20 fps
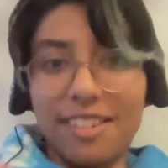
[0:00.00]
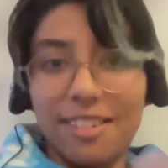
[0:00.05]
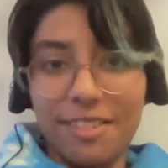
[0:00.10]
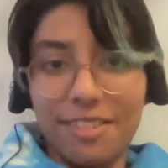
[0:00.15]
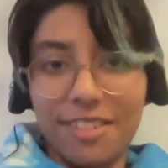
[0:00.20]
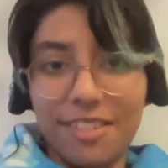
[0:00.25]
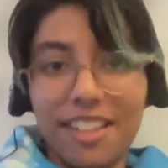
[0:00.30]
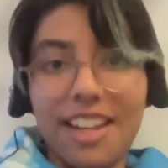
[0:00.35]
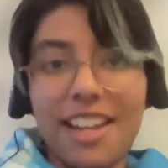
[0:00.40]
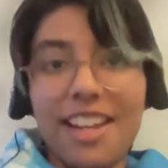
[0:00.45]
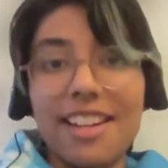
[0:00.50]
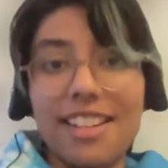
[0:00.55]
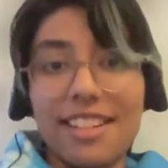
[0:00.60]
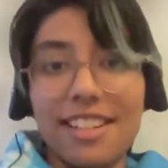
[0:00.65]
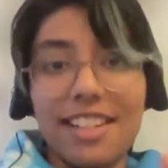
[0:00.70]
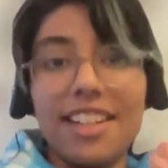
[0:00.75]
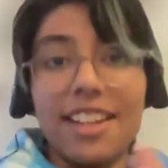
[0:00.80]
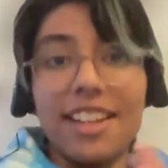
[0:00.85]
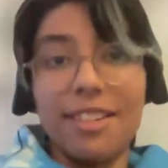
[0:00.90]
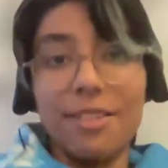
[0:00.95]

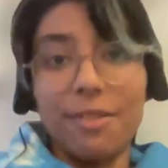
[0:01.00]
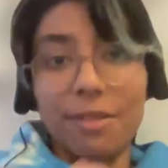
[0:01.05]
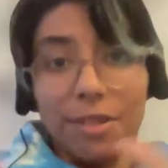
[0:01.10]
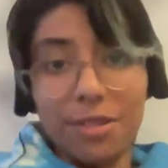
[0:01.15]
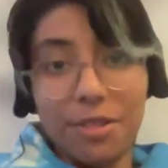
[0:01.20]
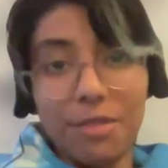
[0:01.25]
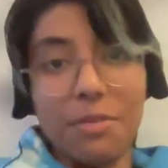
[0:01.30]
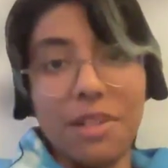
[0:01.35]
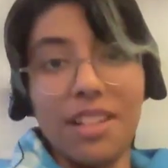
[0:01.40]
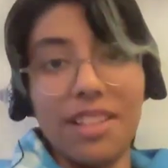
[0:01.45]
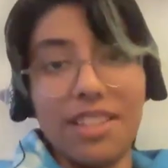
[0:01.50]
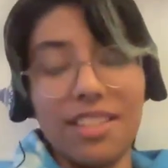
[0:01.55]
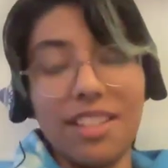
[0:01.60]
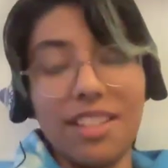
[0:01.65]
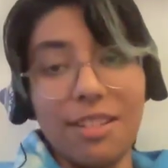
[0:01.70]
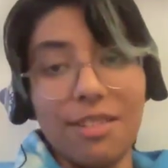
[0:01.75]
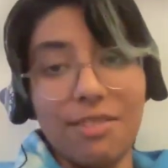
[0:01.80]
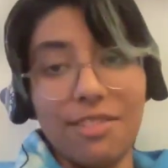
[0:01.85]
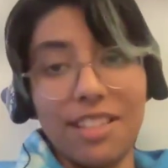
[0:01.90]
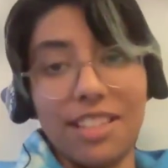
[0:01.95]
IIT can also be a
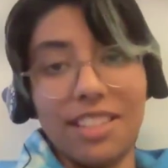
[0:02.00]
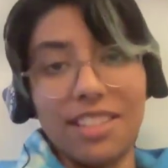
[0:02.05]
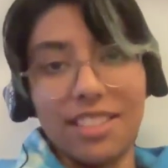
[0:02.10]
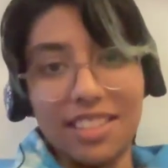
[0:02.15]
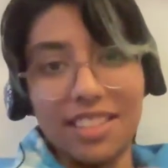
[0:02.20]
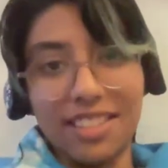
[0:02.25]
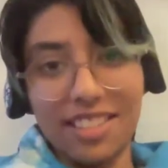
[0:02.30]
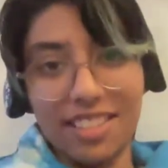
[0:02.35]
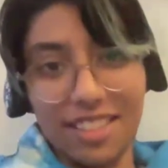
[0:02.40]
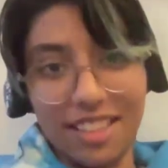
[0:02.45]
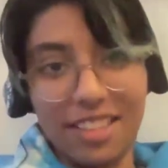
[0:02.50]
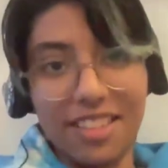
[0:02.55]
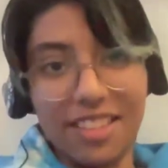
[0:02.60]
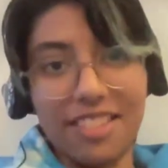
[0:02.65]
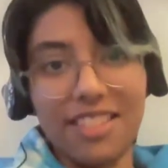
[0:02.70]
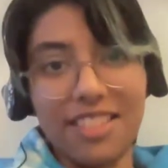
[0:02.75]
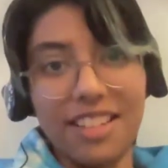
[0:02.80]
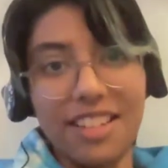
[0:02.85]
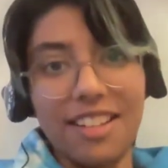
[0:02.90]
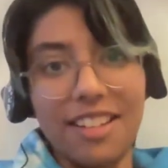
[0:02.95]
theory of
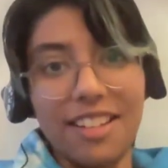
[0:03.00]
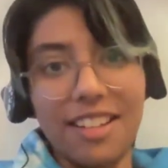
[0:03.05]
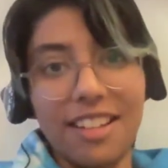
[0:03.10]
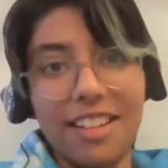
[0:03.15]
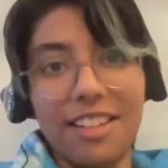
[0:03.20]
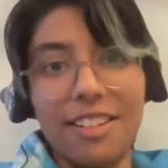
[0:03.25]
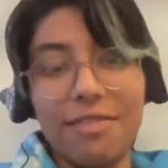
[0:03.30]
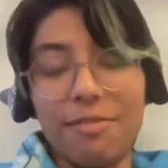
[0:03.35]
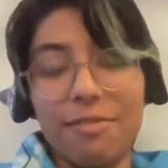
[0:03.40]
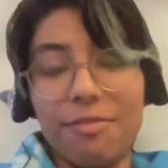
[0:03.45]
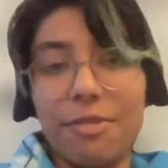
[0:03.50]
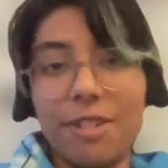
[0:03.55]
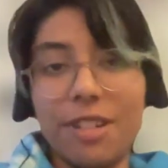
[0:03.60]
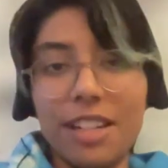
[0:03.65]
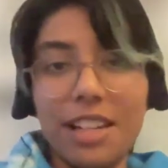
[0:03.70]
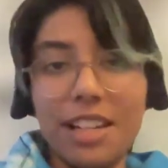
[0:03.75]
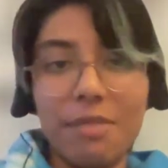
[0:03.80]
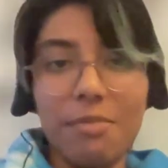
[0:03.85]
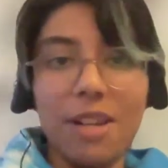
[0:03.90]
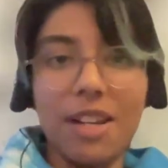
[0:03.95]
existence, and it
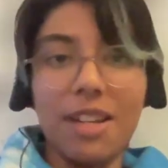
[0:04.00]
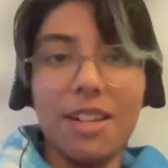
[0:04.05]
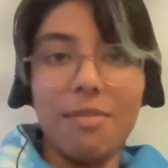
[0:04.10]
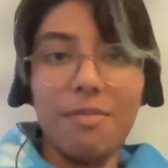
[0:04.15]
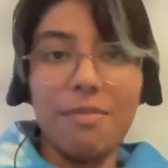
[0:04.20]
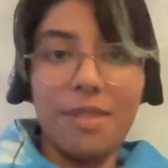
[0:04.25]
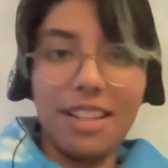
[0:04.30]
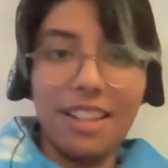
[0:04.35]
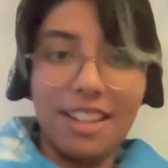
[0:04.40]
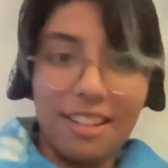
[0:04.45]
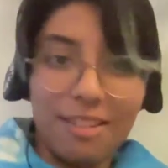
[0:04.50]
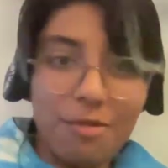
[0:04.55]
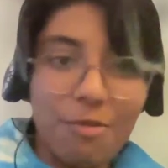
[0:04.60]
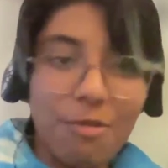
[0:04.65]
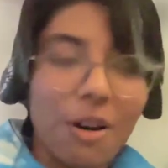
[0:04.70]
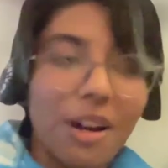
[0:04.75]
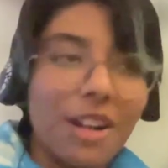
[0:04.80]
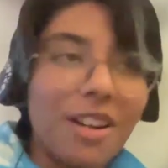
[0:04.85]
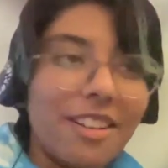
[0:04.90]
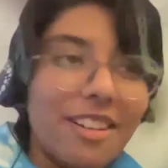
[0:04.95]
really made me
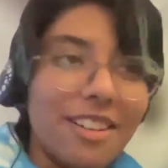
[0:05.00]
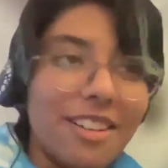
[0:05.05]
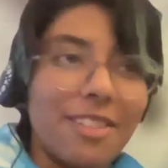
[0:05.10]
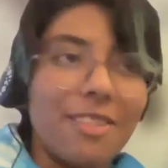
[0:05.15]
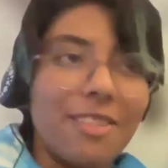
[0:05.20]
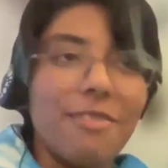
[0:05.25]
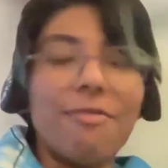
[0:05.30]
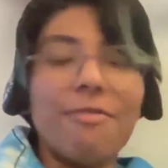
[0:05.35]
wonder,